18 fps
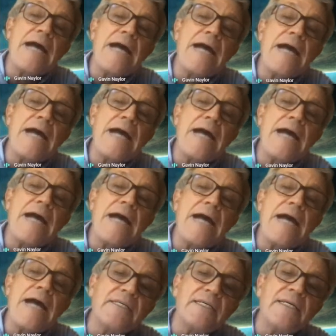What you
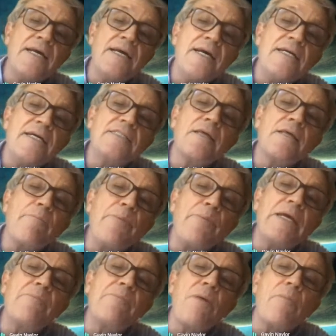can't see is the
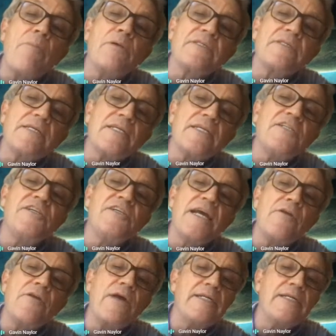big bubbles that are
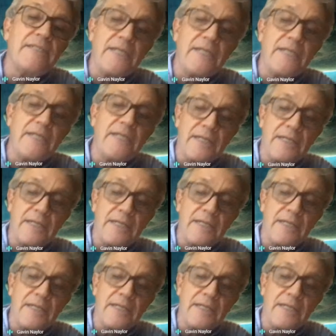generating
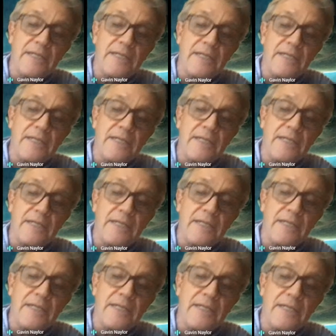these vortices,
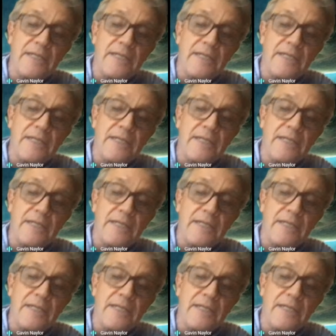right?